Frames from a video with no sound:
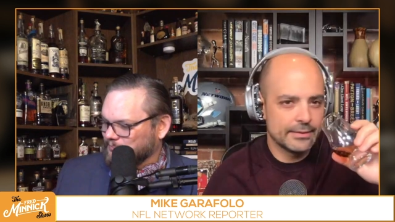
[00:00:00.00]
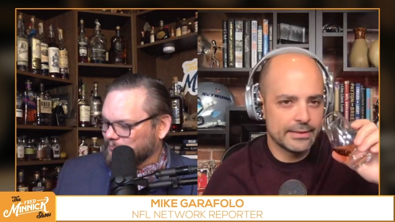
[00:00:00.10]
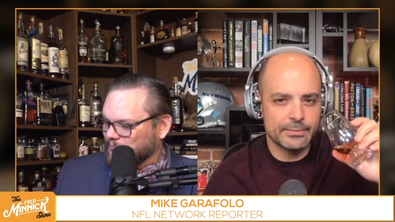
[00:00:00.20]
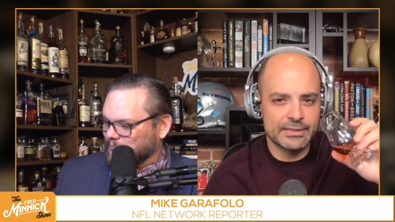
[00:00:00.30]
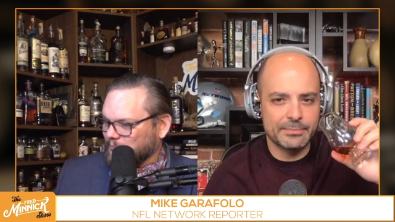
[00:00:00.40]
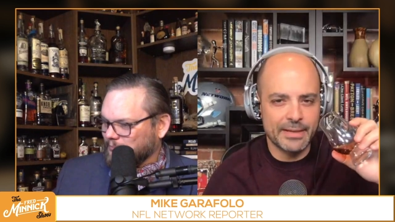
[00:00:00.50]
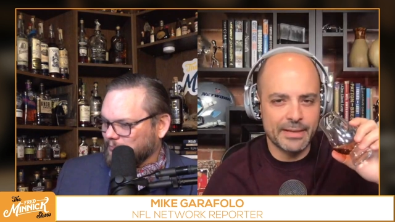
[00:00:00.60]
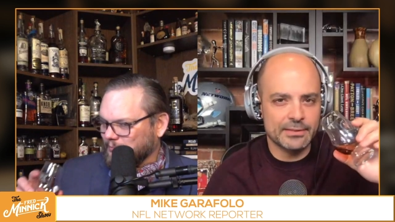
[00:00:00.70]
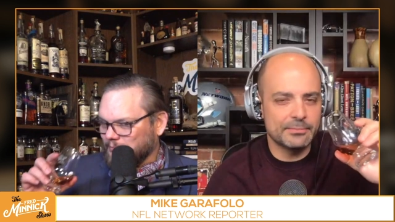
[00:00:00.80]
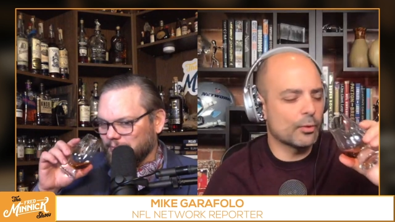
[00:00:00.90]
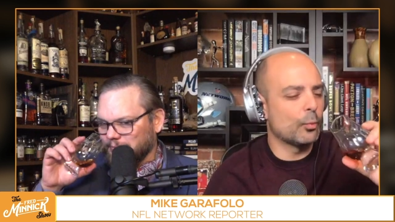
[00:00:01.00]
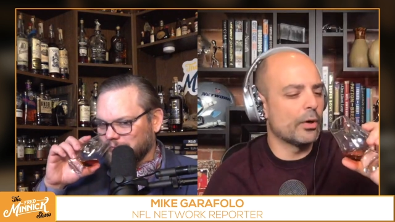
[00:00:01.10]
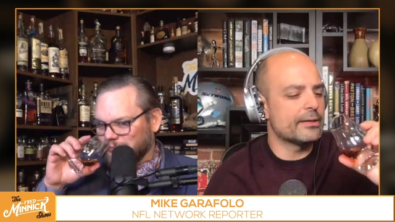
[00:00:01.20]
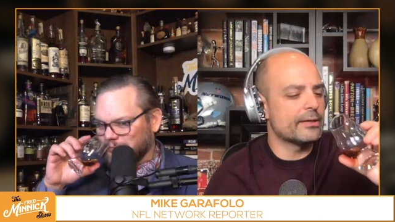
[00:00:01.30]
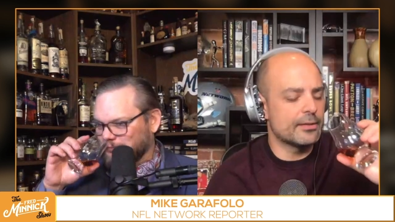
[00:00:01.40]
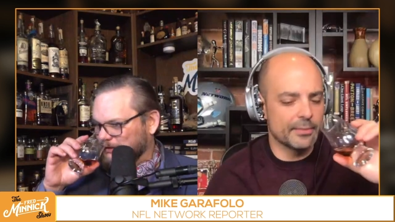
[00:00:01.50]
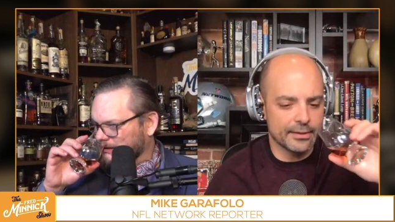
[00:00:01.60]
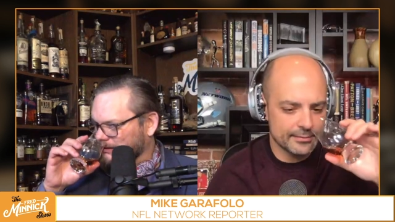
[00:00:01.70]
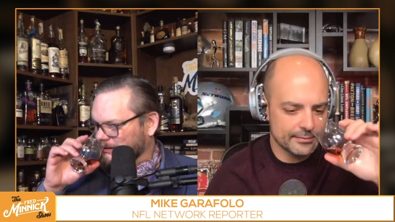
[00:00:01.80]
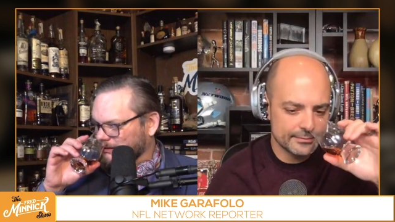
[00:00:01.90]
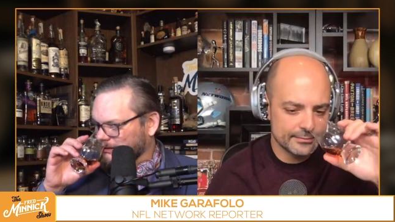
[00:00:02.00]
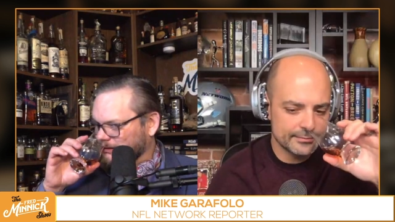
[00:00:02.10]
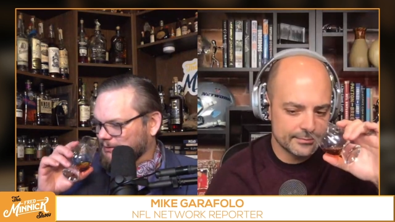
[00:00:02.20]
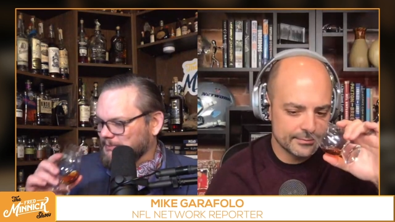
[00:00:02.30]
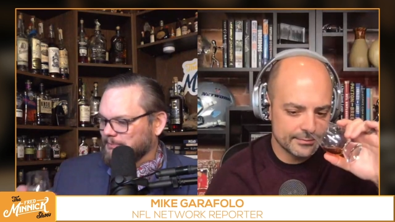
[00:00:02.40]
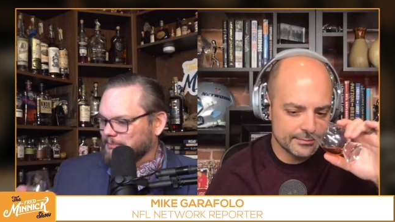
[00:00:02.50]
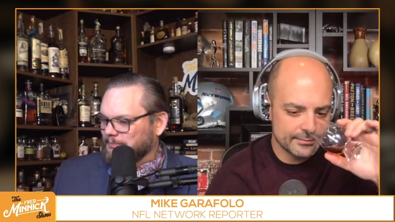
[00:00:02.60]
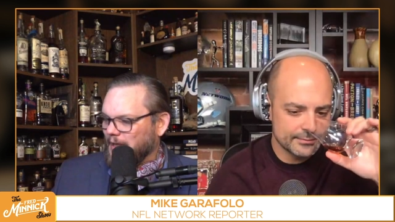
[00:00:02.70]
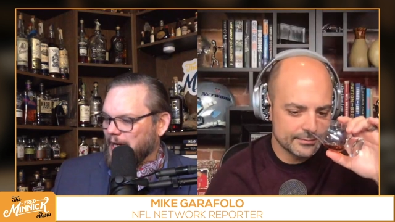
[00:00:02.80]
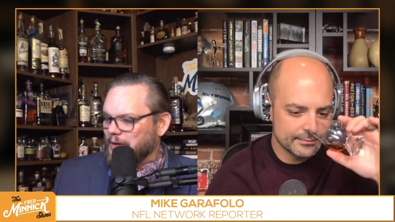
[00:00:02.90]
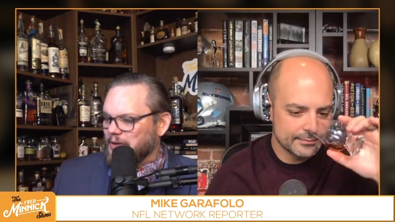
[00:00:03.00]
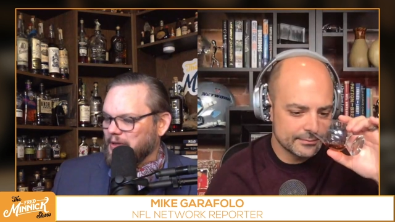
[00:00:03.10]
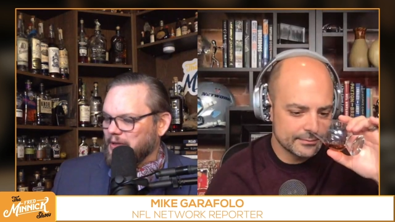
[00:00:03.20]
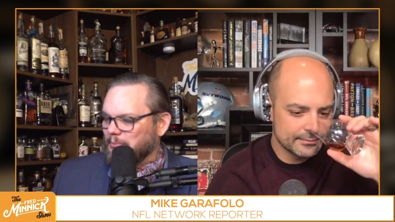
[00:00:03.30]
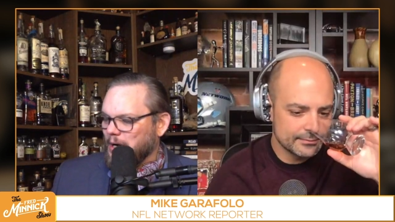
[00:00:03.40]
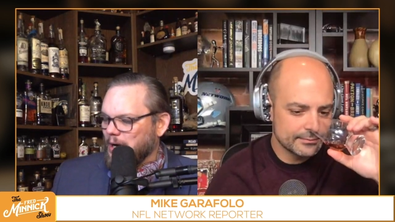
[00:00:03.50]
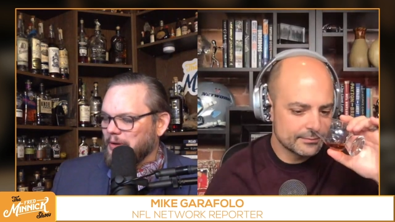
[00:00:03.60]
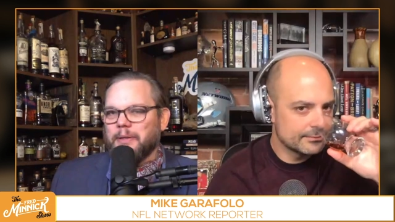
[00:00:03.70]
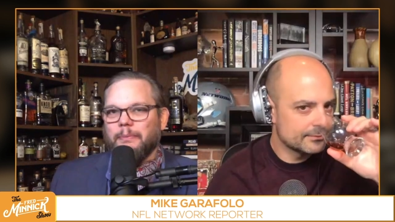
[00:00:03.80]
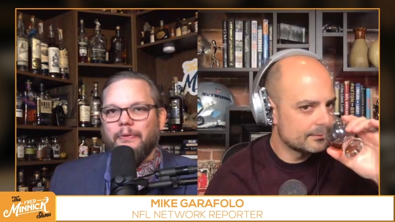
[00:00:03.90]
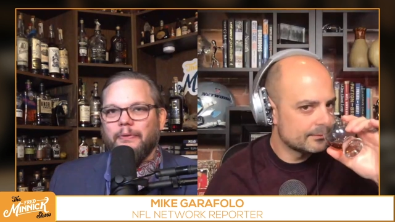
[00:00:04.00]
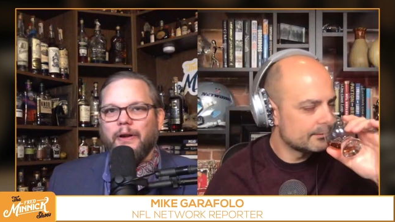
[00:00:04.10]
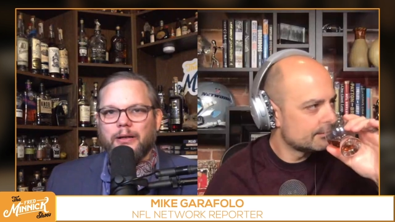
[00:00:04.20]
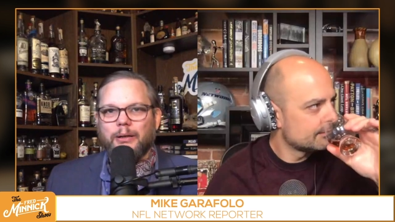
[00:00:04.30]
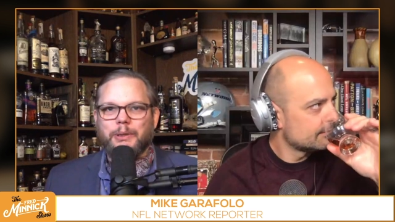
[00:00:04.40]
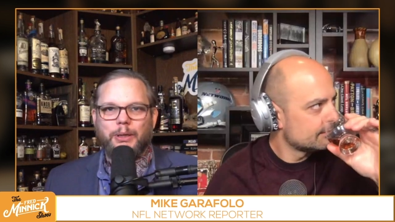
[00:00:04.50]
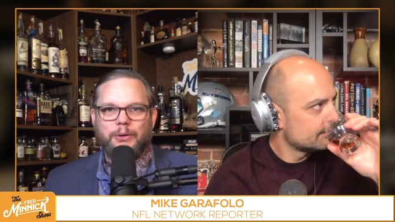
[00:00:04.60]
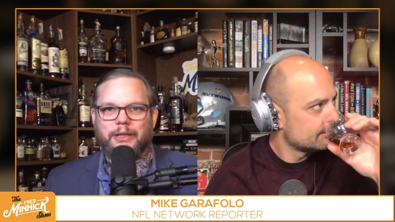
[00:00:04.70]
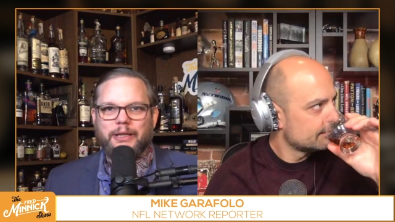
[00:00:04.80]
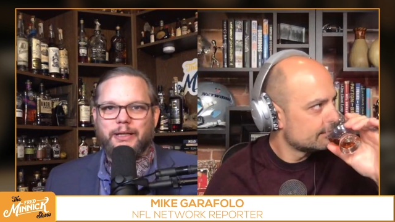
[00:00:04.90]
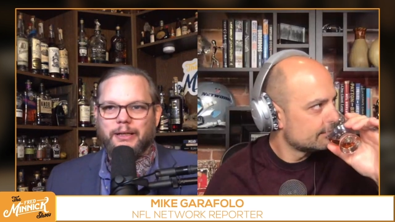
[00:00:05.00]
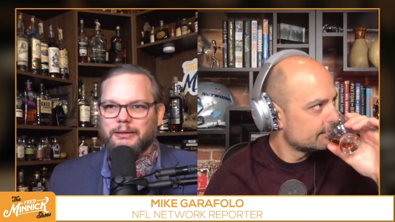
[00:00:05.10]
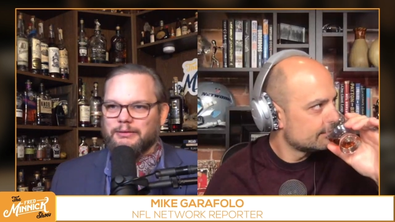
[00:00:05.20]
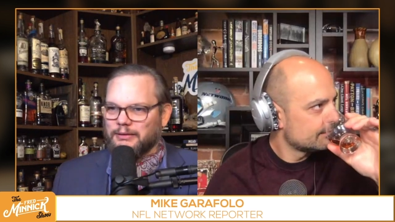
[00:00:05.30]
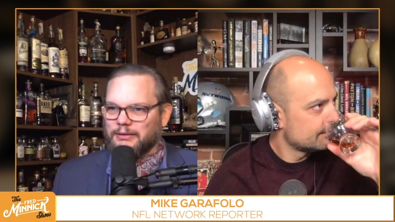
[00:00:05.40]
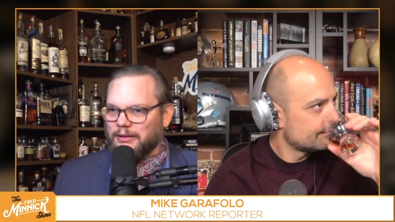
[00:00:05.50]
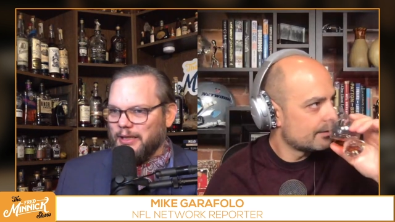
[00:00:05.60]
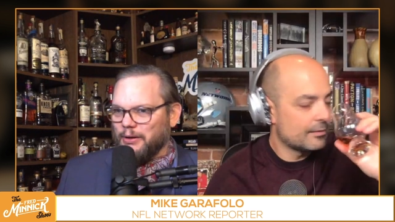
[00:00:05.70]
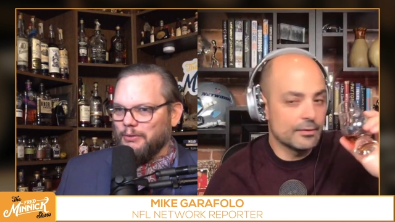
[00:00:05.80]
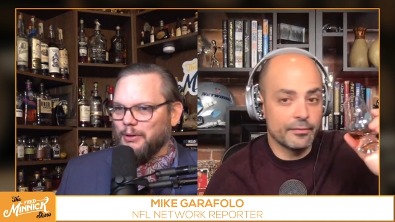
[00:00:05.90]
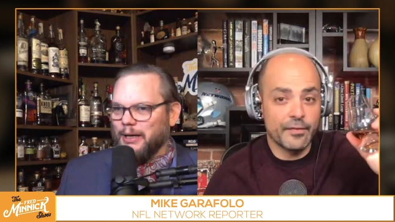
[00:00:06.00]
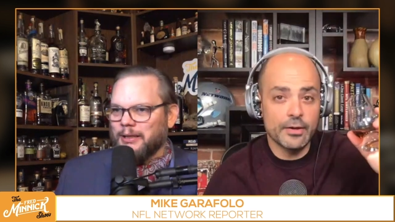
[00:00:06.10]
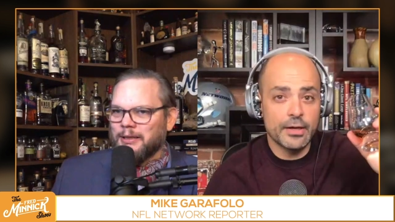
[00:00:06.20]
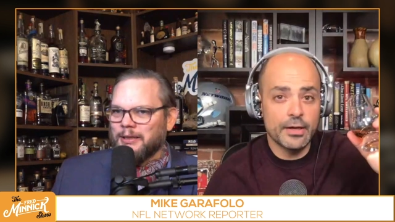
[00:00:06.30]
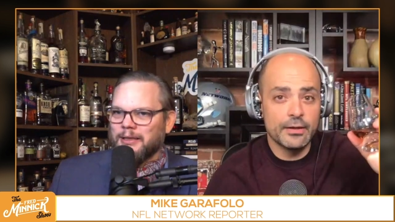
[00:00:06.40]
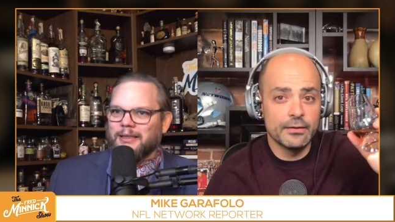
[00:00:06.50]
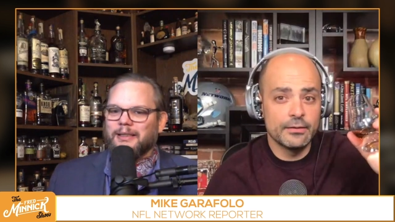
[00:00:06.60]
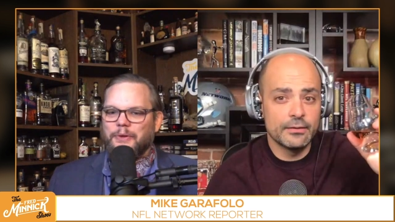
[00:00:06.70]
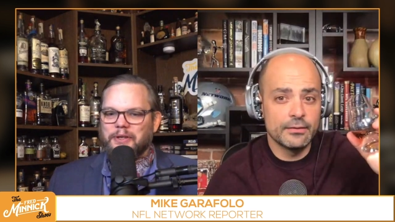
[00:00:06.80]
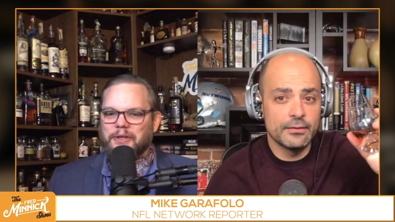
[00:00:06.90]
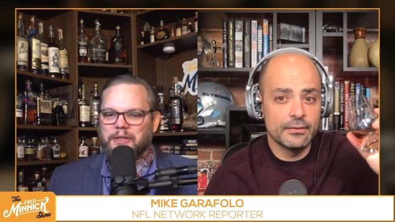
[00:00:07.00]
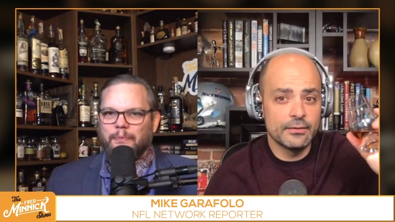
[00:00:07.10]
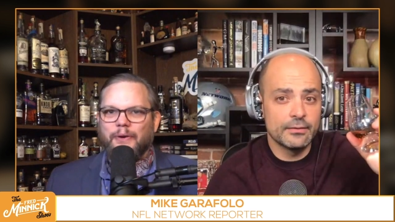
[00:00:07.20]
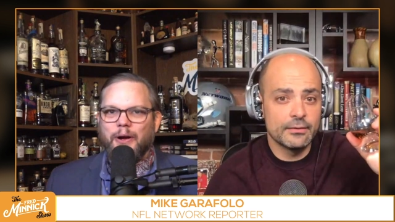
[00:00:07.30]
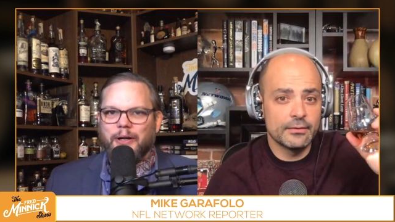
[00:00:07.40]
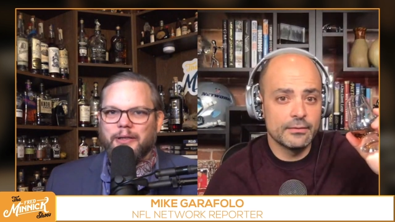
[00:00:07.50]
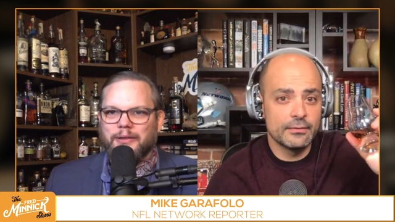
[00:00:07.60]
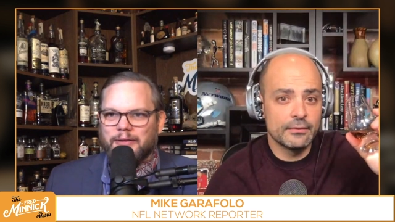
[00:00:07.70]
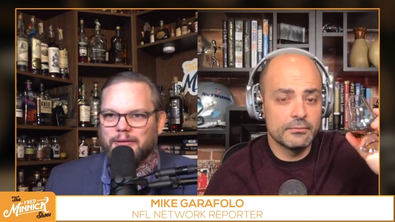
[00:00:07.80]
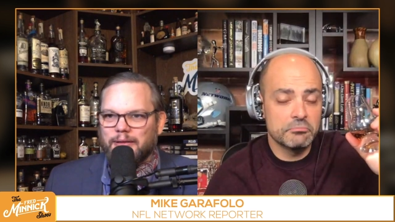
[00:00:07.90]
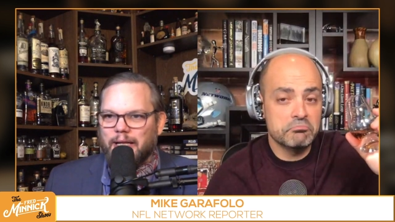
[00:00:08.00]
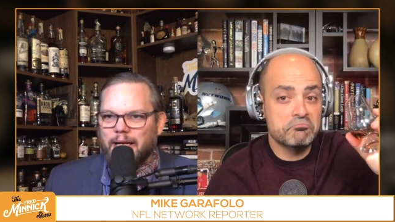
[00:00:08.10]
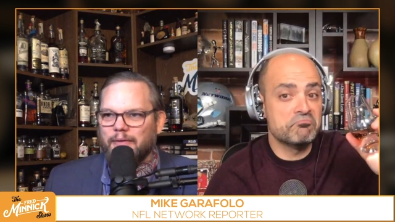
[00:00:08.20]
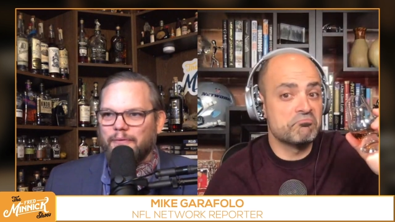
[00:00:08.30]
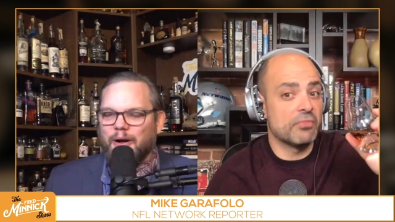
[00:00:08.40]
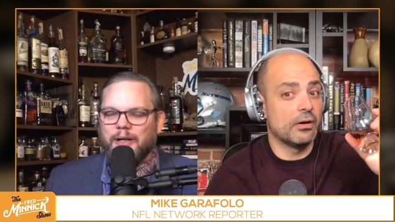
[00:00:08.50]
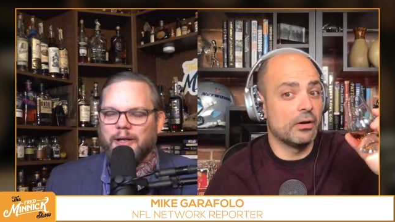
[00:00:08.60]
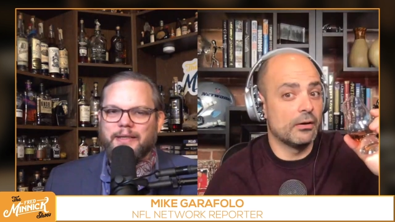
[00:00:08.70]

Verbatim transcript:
Speaker 1: this one smells more woody to me.
Speaker 2: Yeah, there's some uh, there's some funk going on in here. You know, uh, there's some funk. Like funk